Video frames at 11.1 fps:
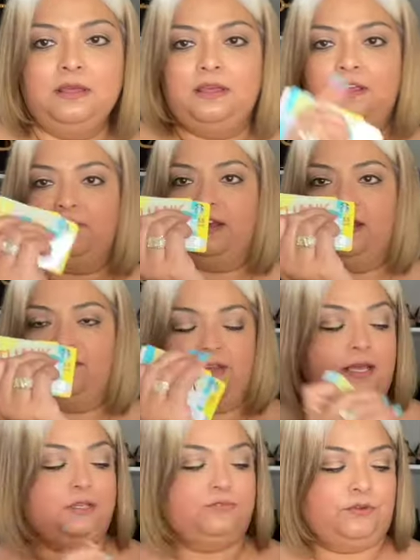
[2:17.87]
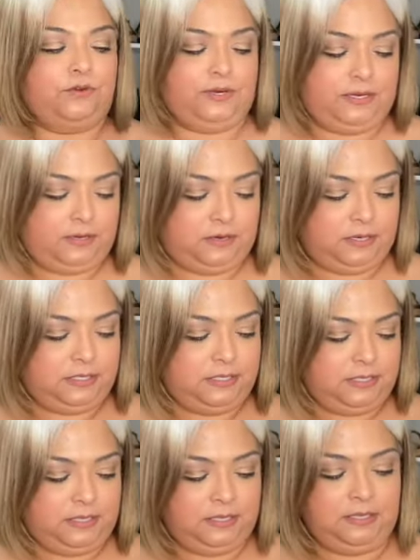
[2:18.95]
if I have extra credit cards,
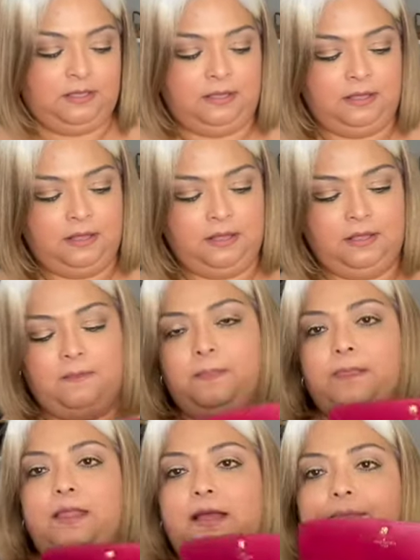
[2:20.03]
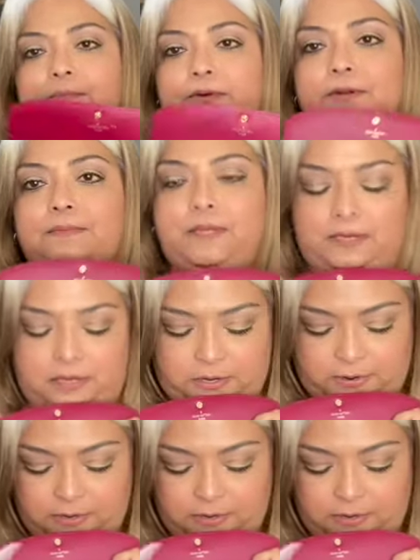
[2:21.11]
I put them in here.